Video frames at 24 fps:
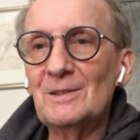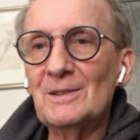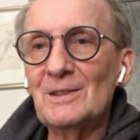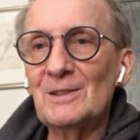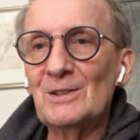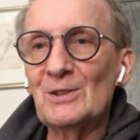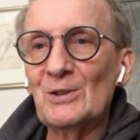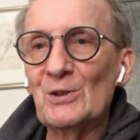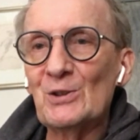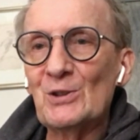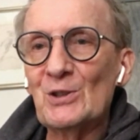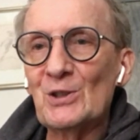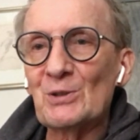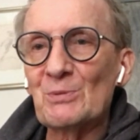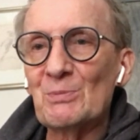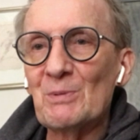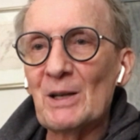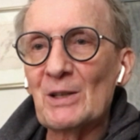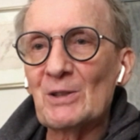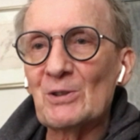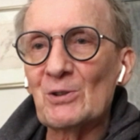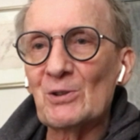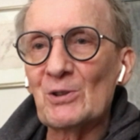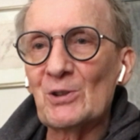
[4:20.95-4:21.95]
So you just
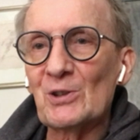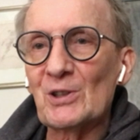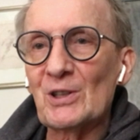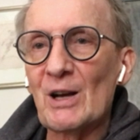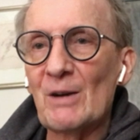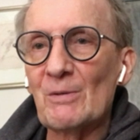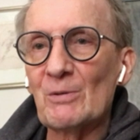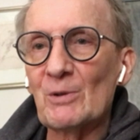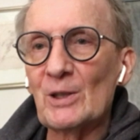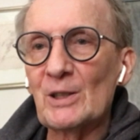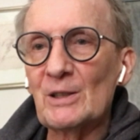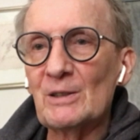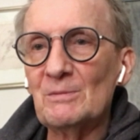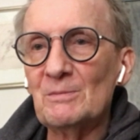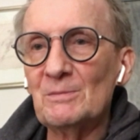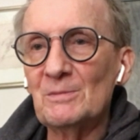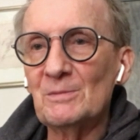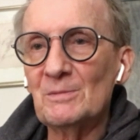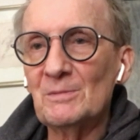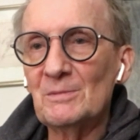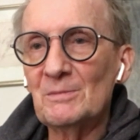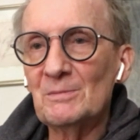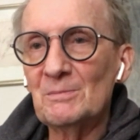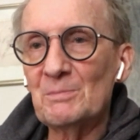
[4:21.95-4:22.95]
make sure you're covering
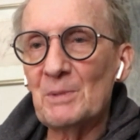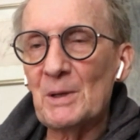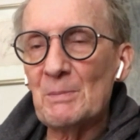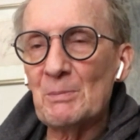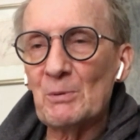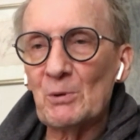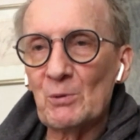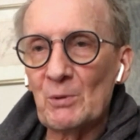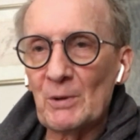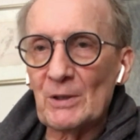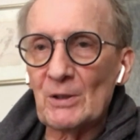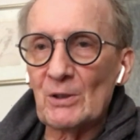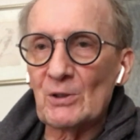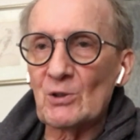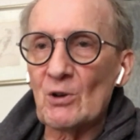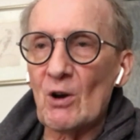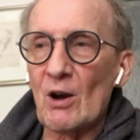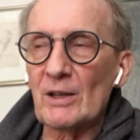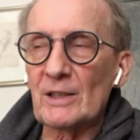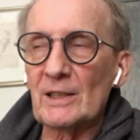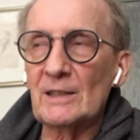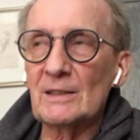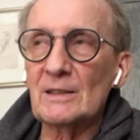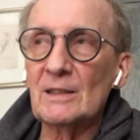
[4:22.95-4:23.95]
people when you're
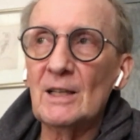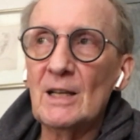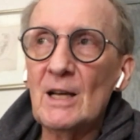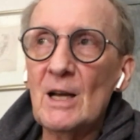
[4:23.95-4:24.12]
talking.